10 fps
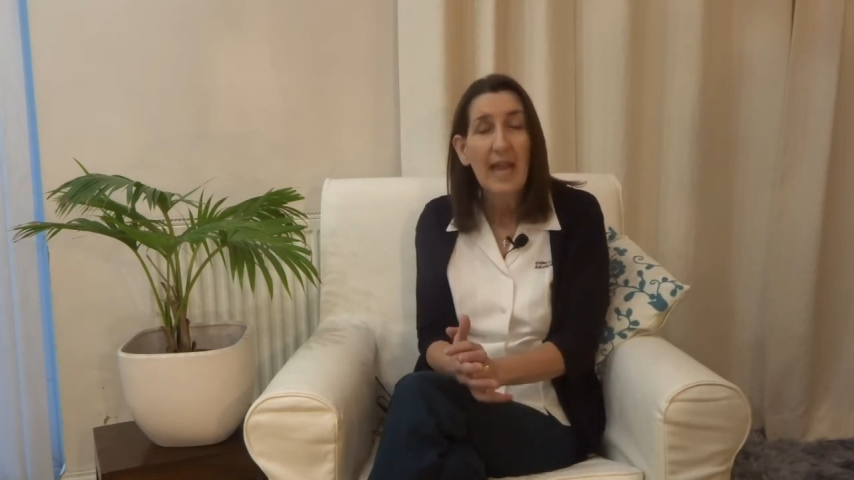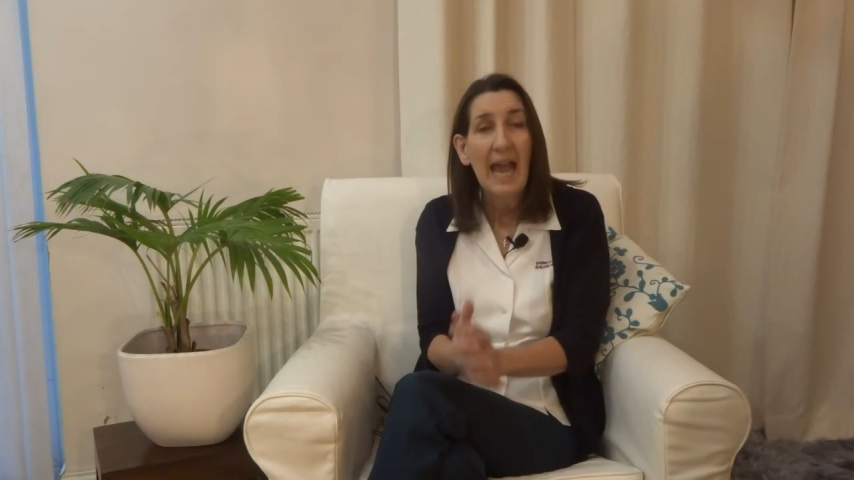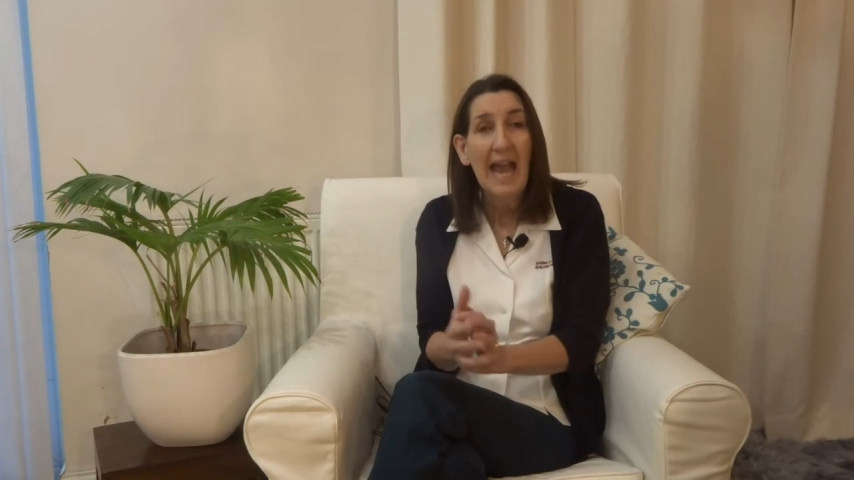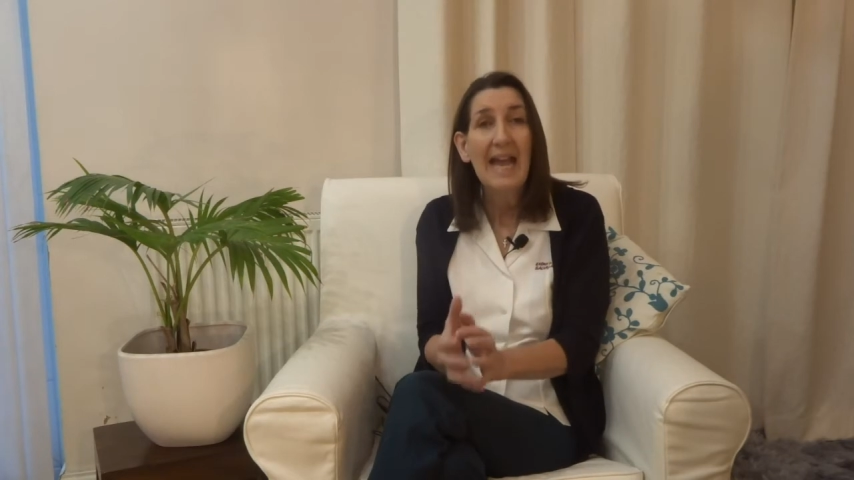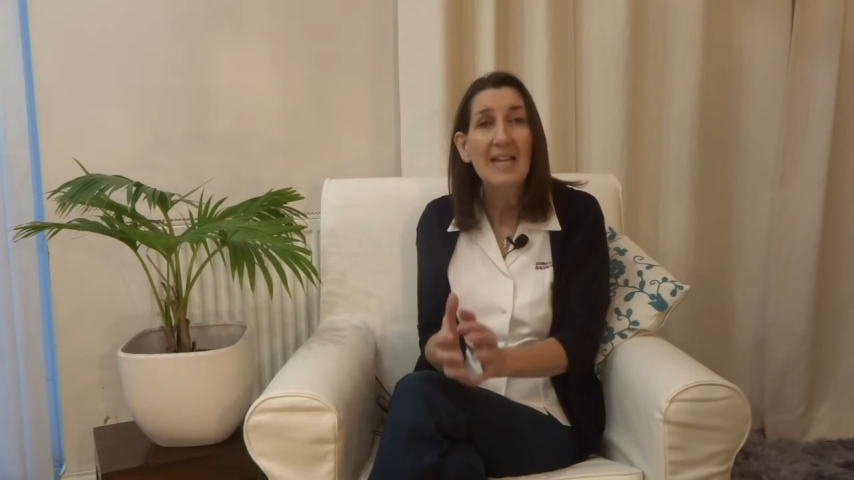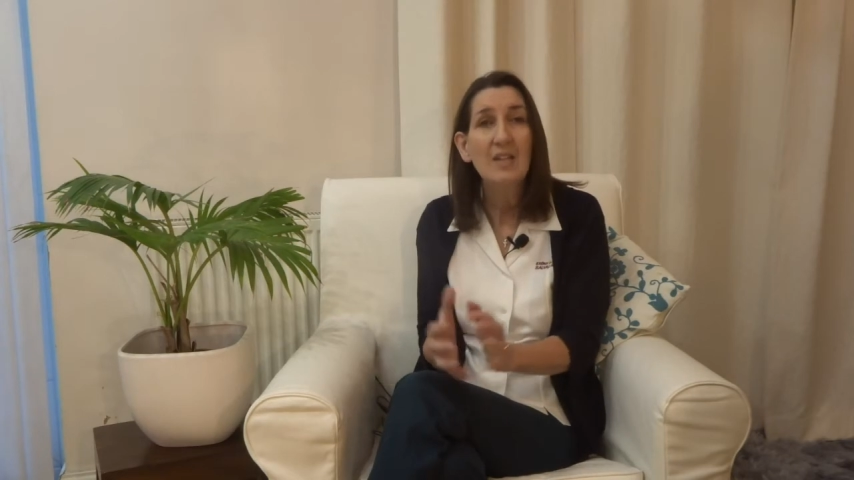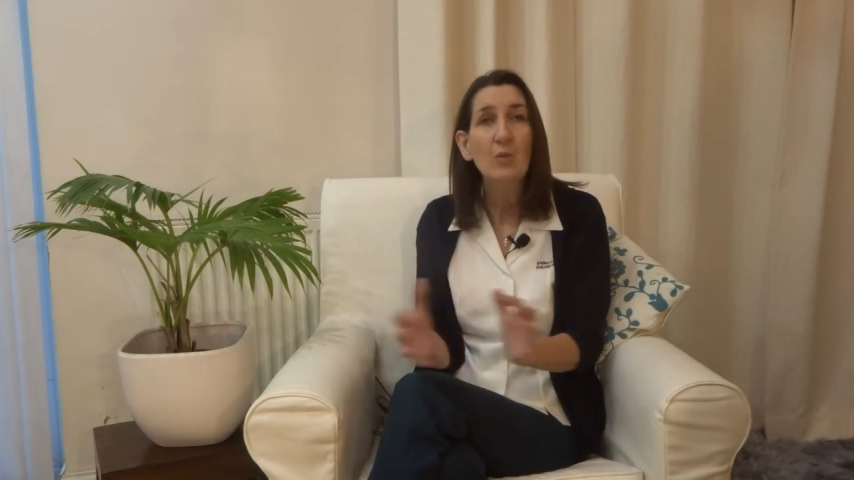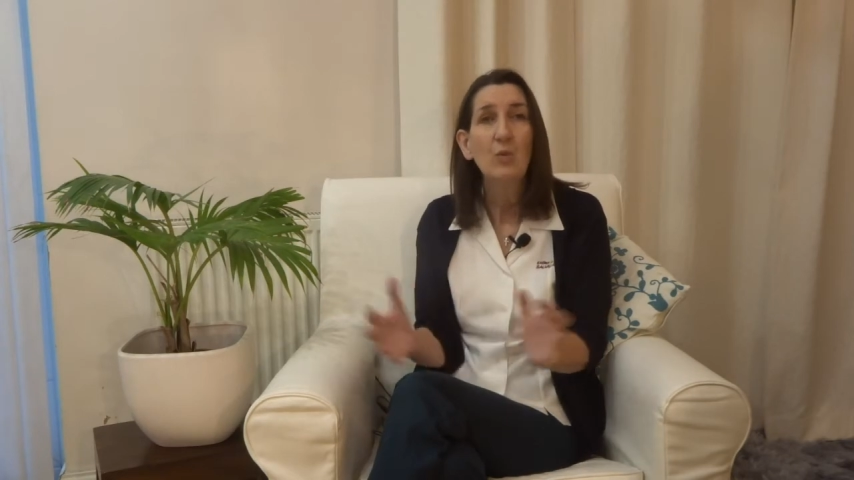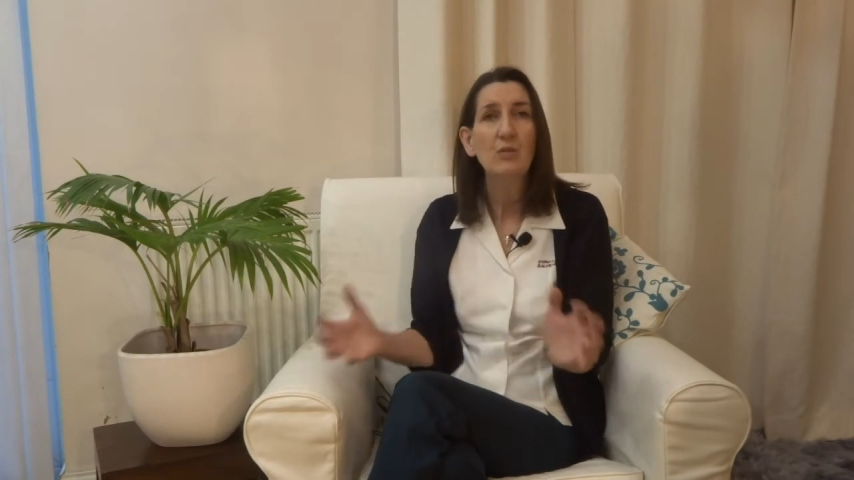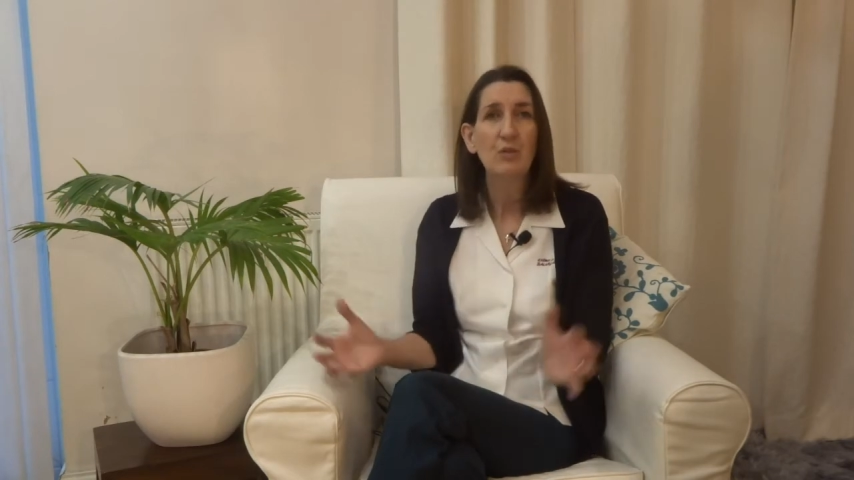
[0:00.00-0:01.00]
and the
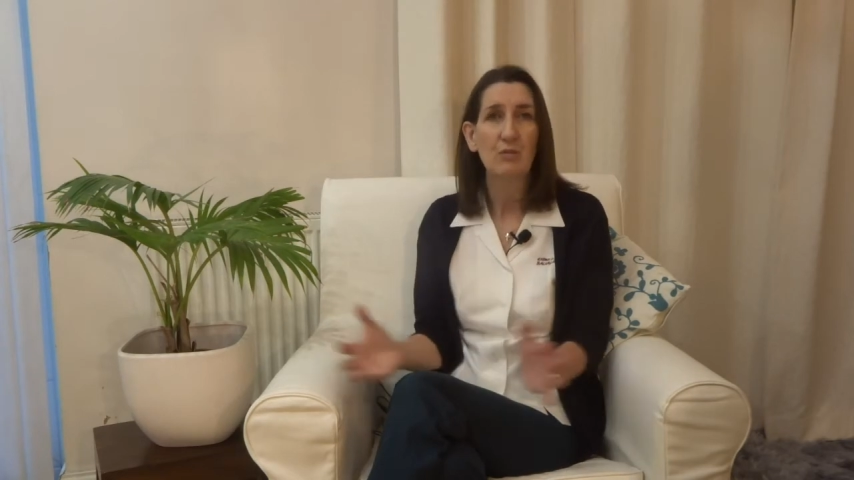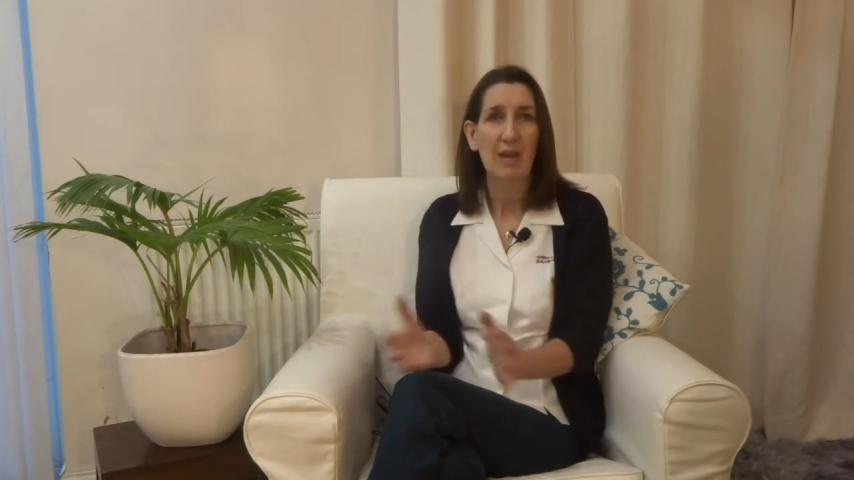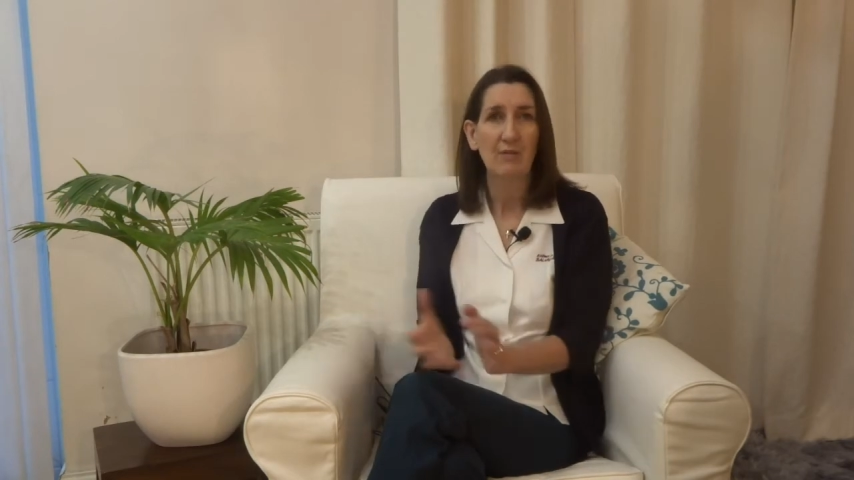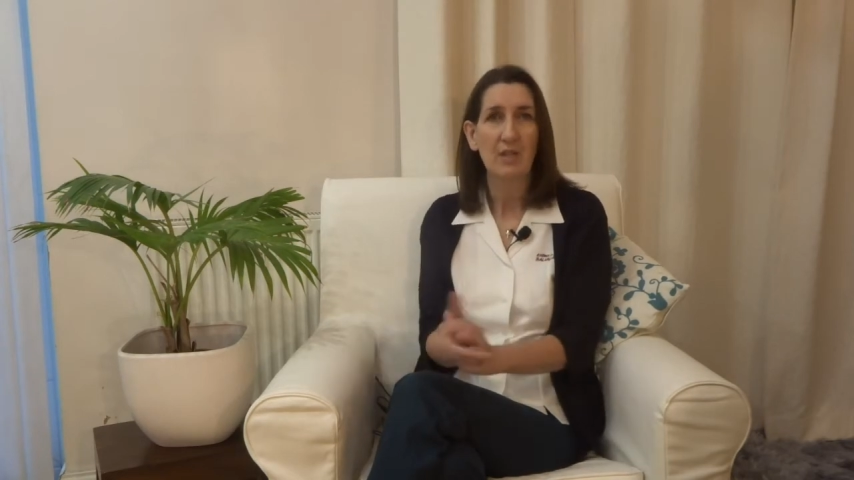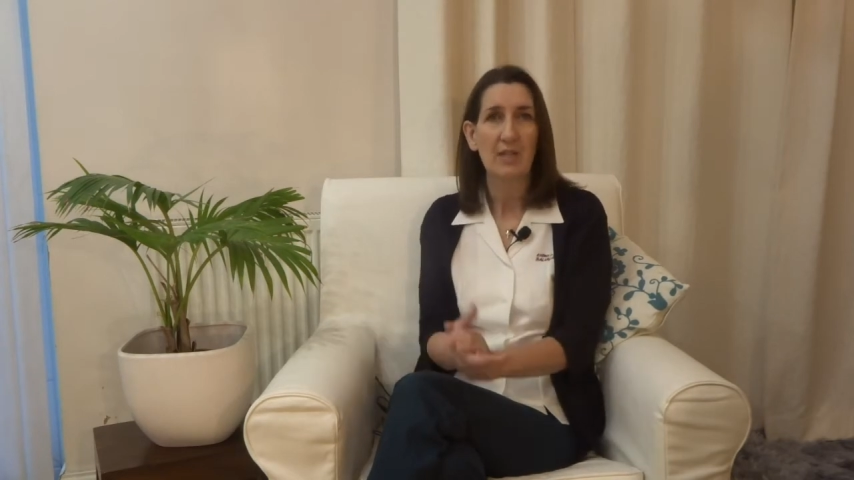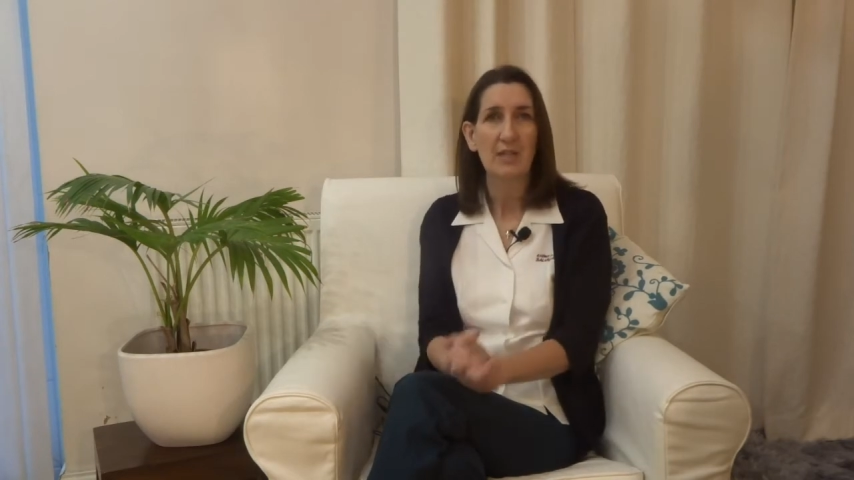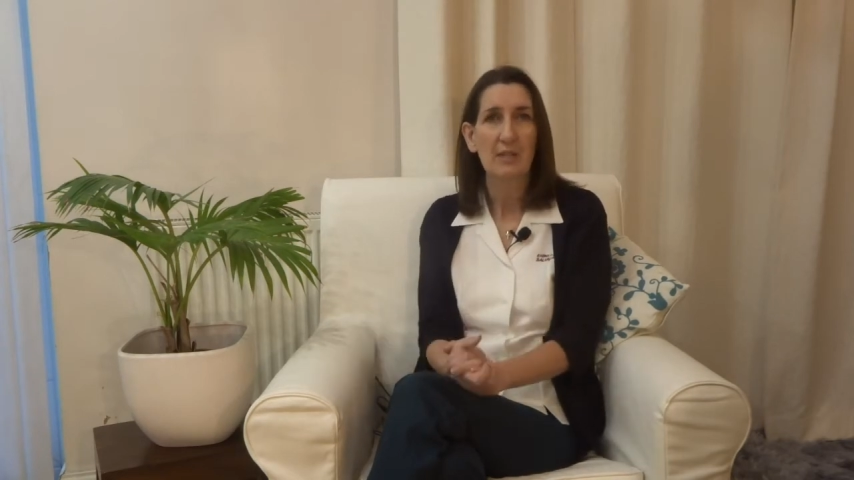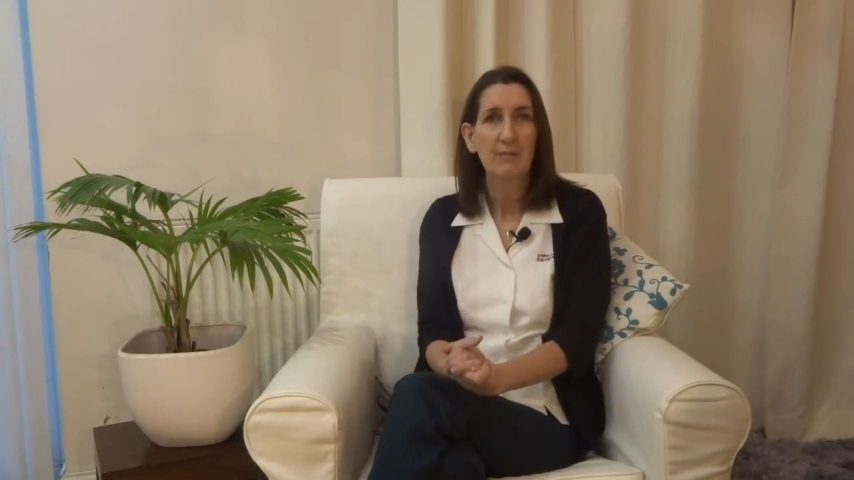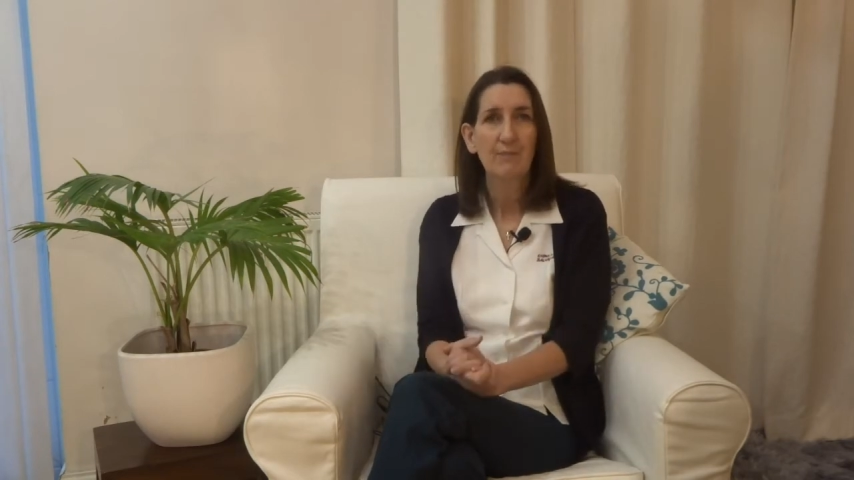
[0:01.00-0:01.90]
world around us.